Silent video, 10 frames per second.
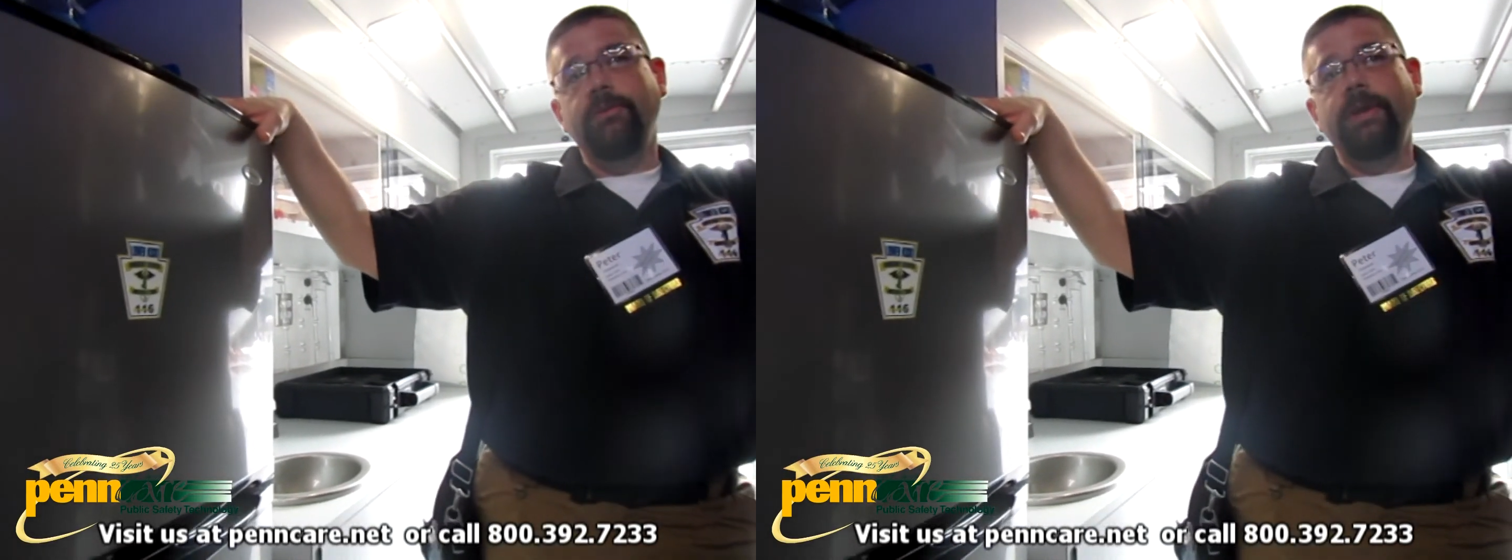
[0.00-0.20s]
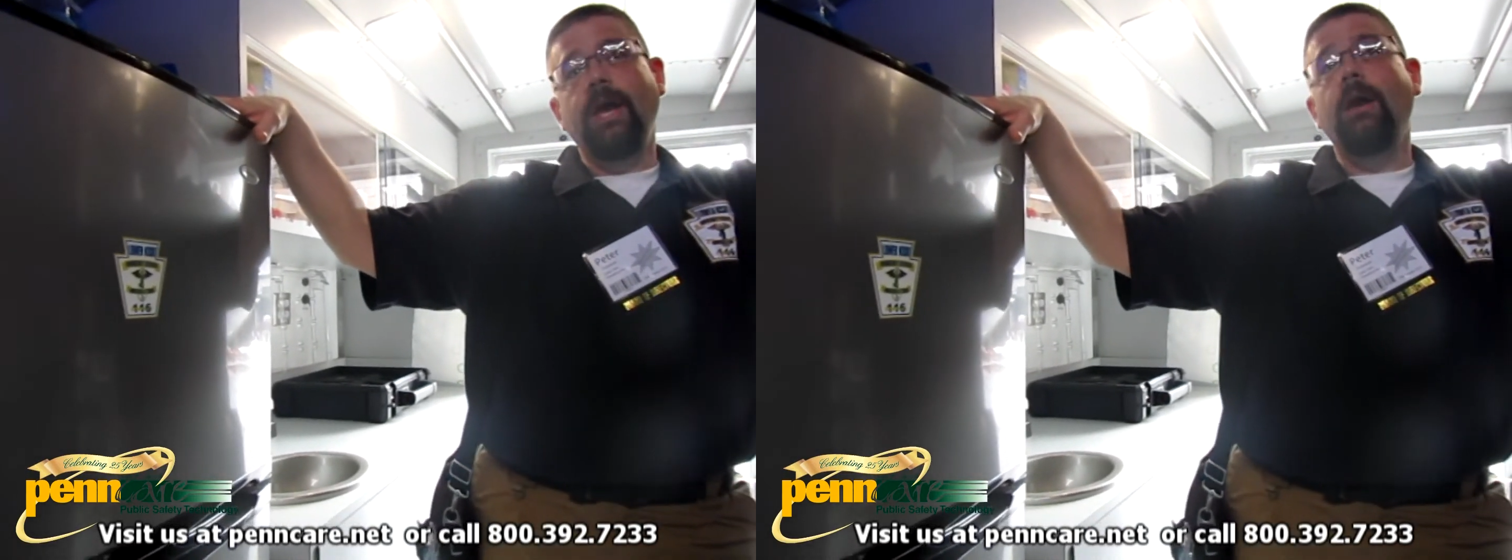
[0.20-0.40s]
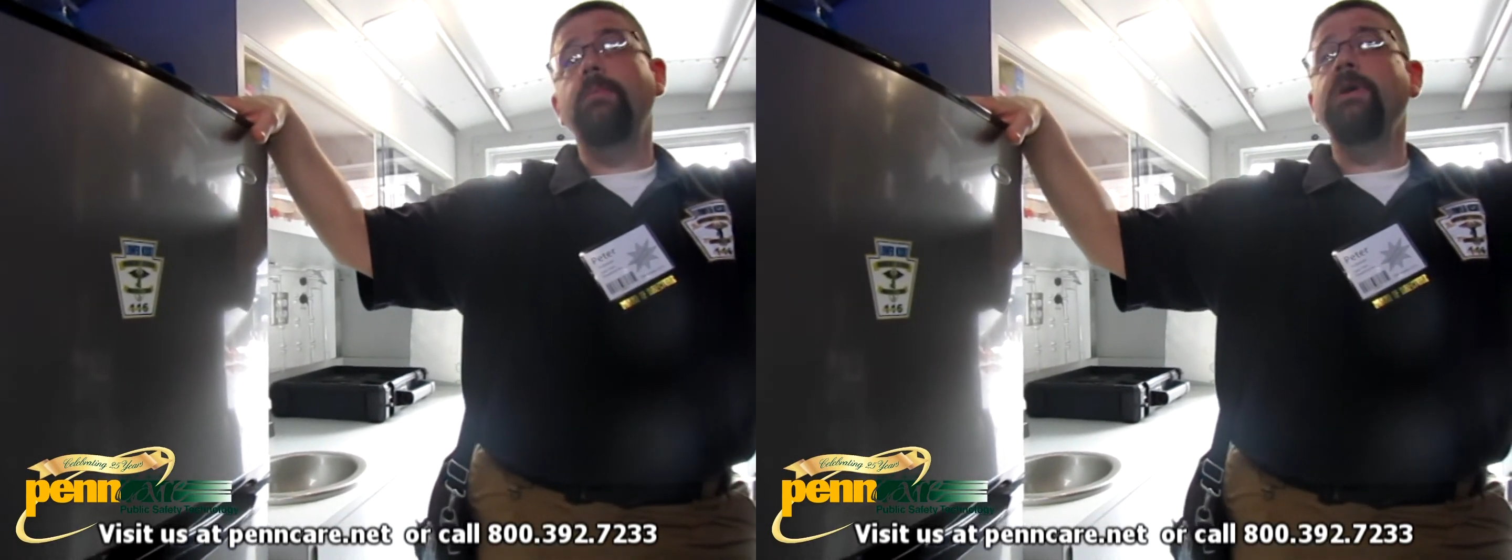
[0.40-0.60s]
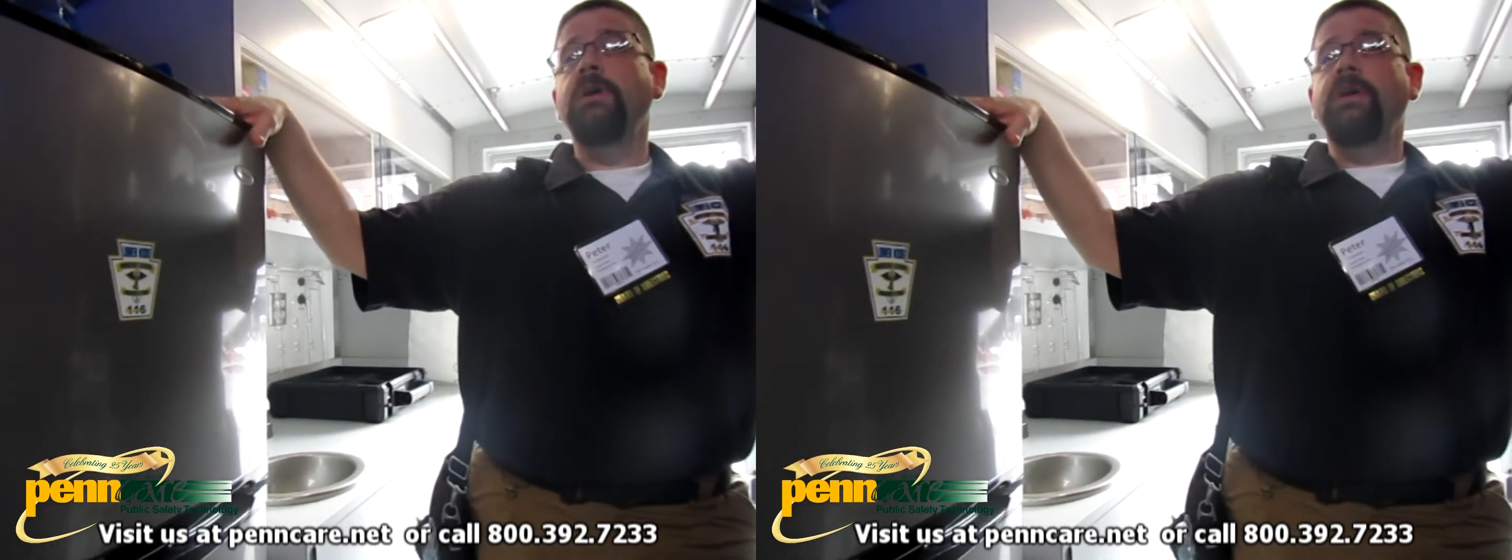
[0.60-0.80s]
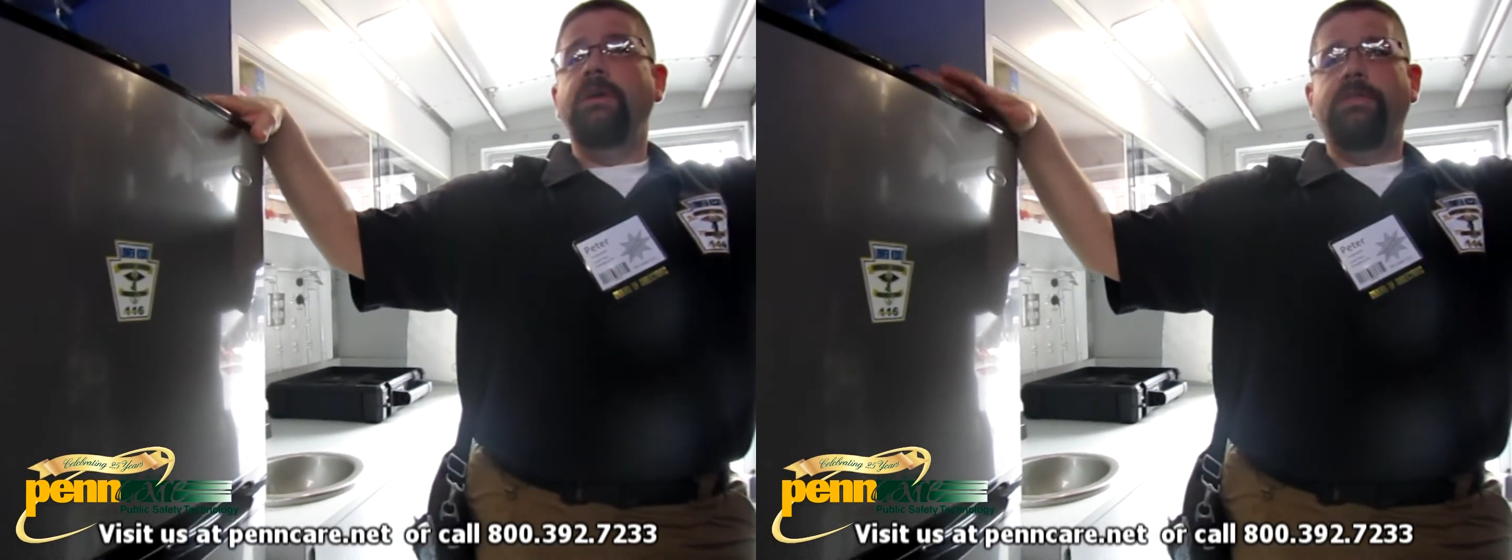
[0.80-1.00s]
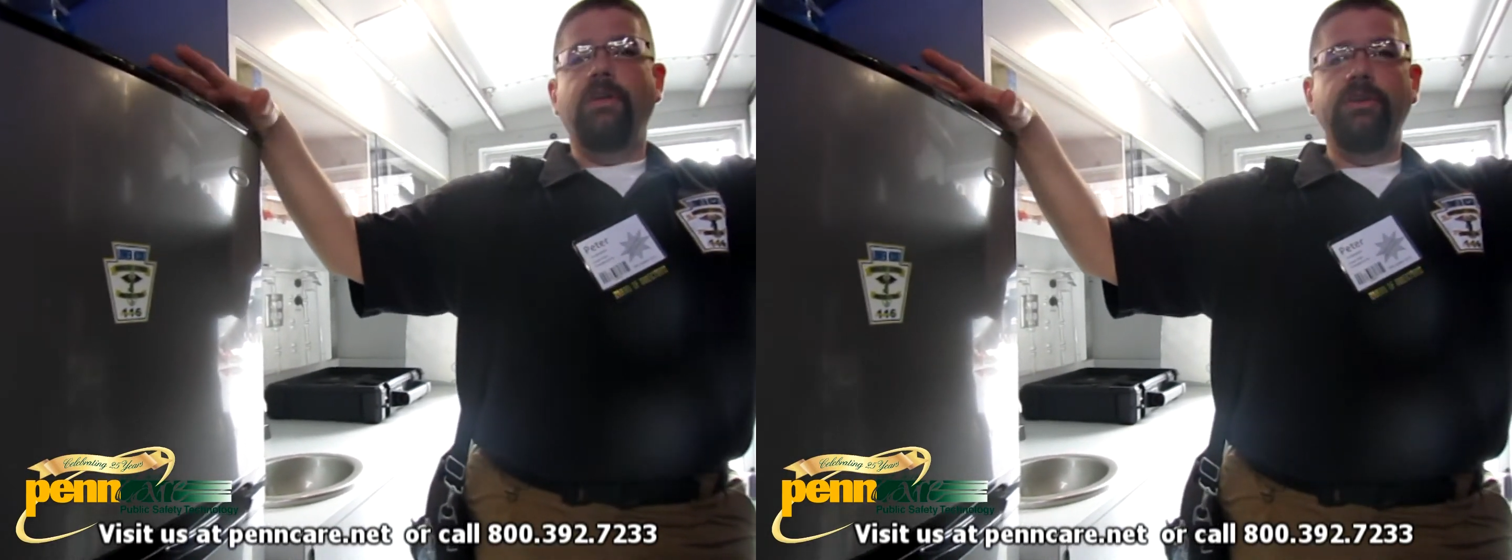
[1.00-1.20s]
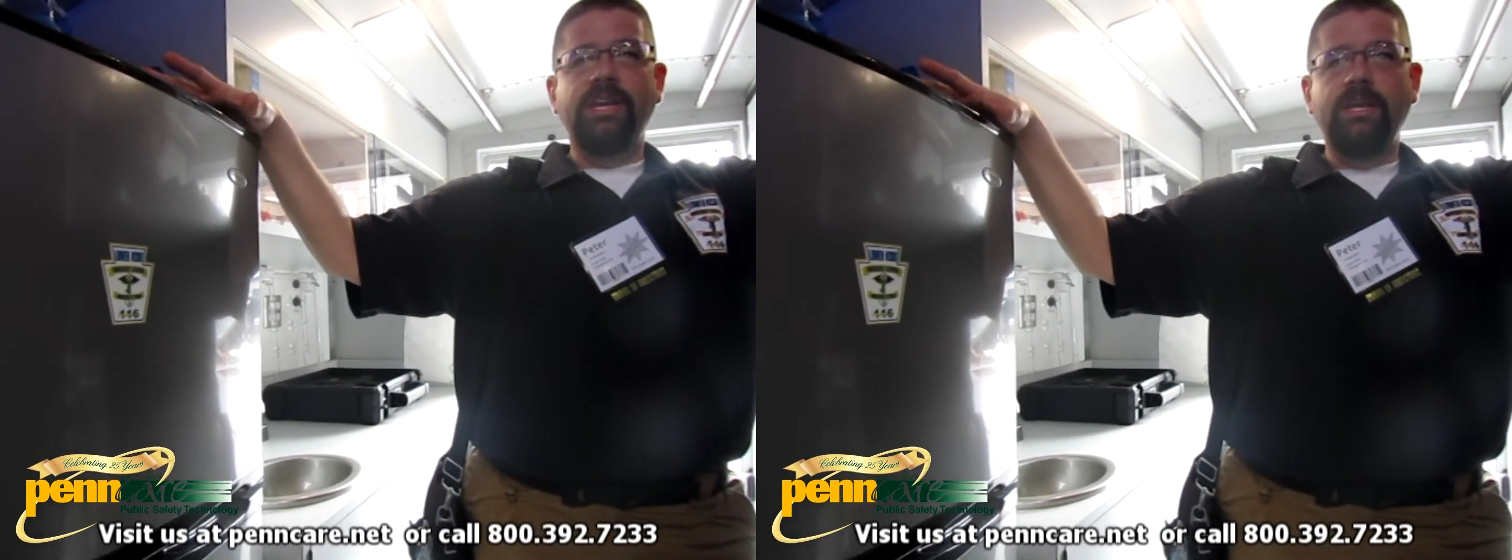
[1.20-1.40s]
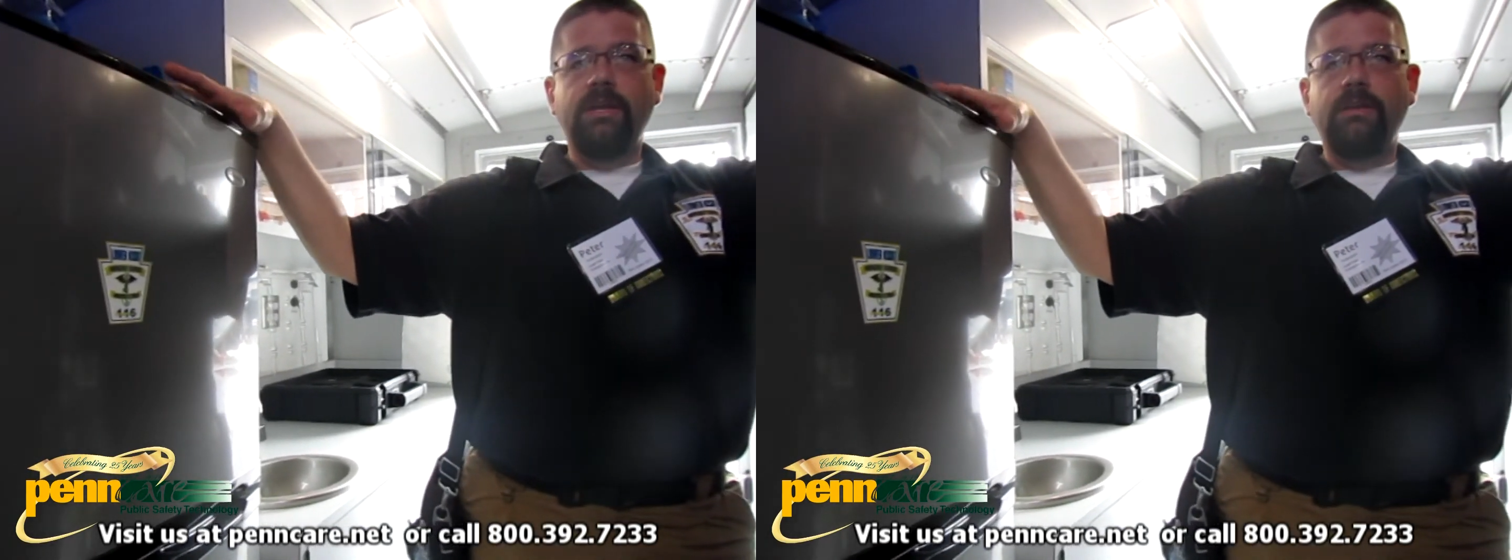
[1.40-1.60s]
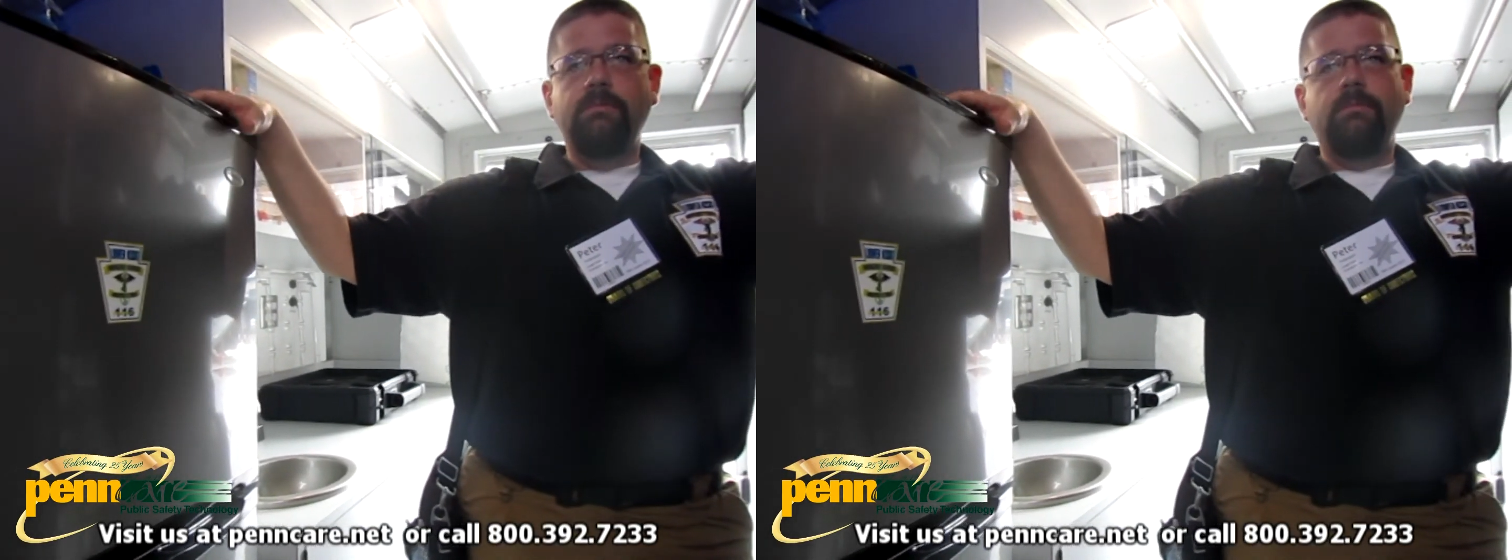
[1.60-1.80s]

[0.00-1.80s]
rehab. They'll eat it.